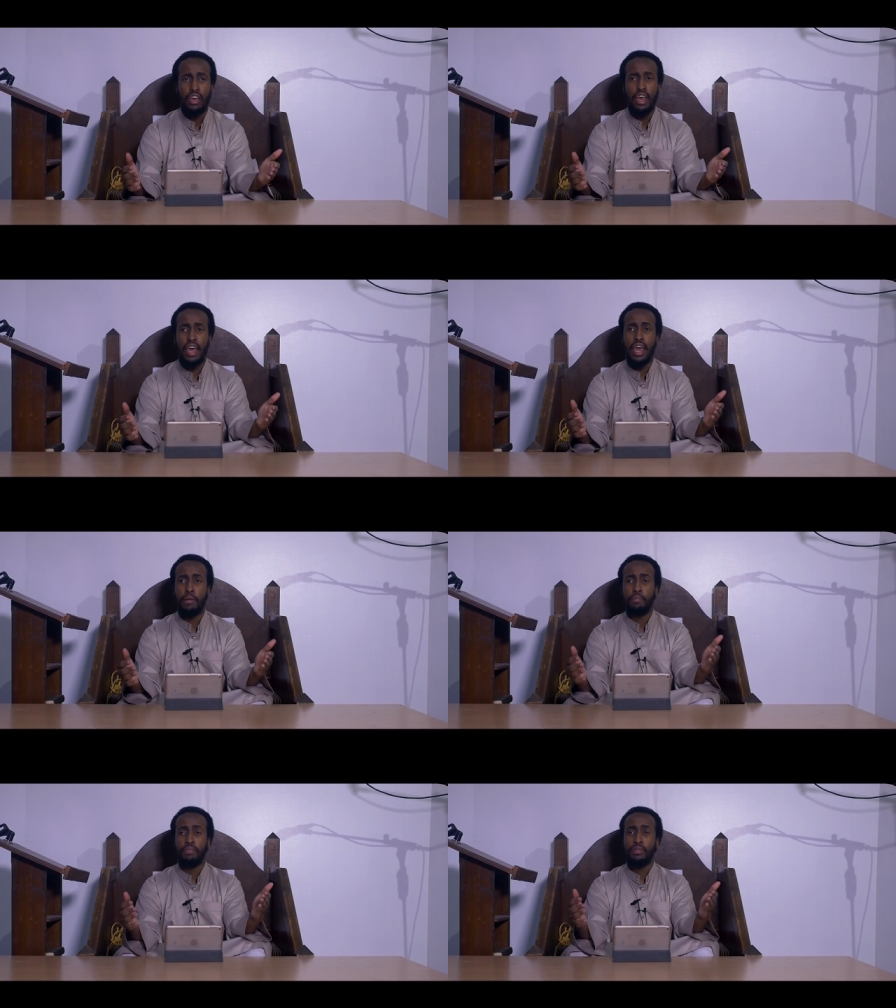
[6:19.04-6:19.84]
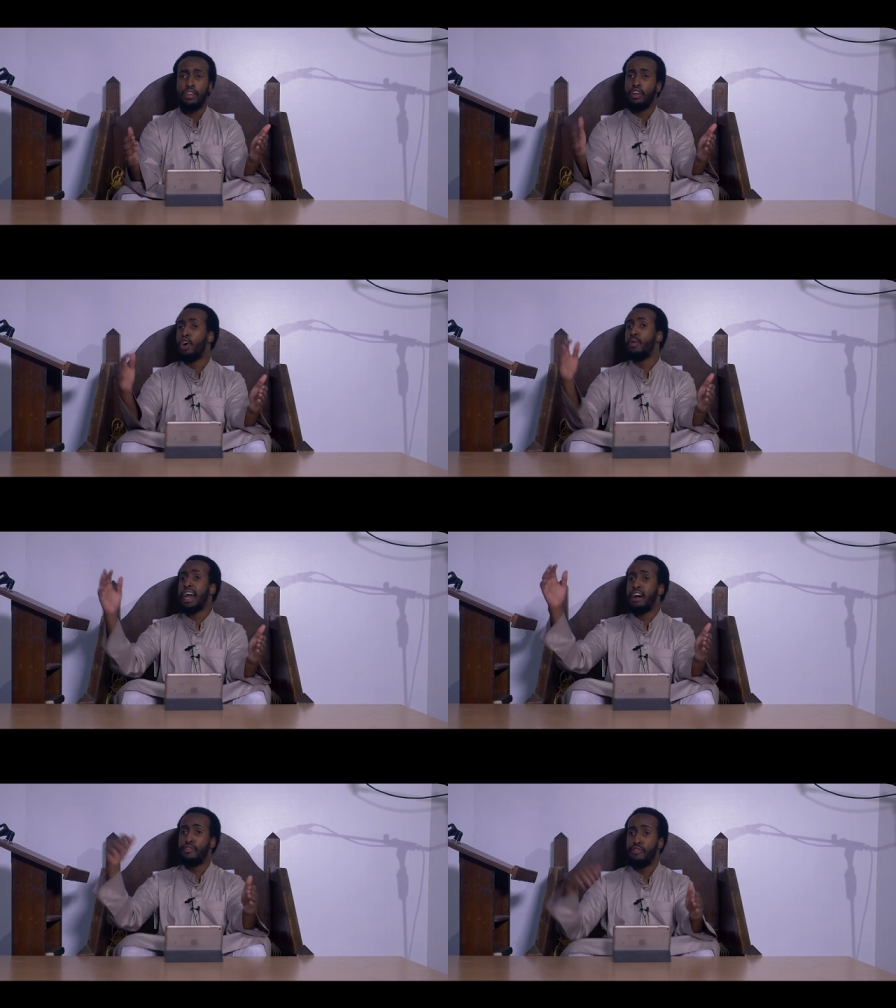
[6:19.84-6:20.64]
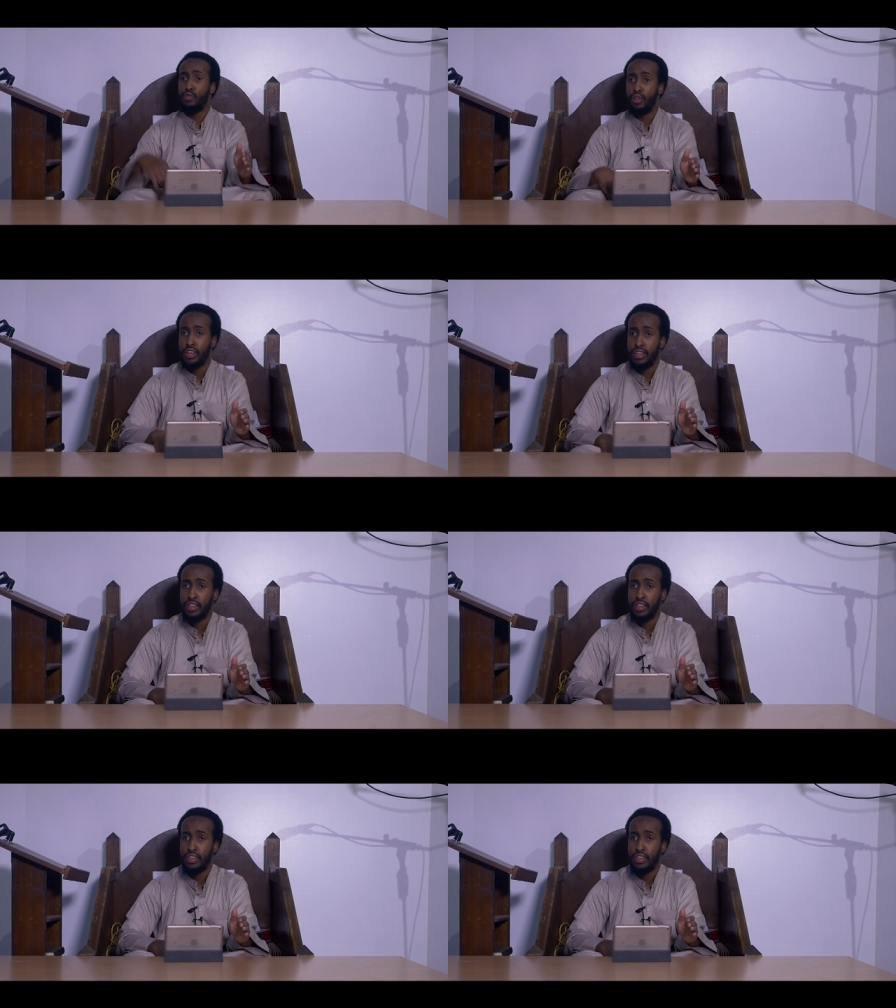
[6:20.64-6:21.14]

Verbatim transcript: um, going out for food.